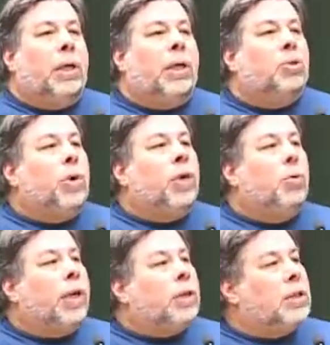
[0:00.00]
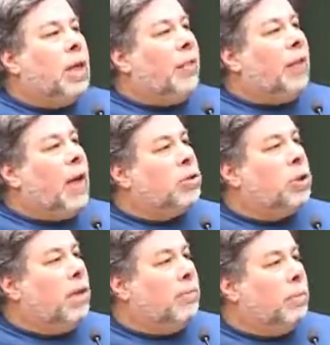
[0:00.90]
because we knew we could sell a
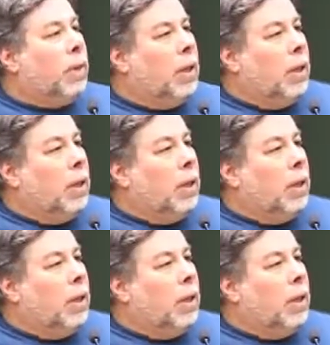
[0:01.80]
thousand of them.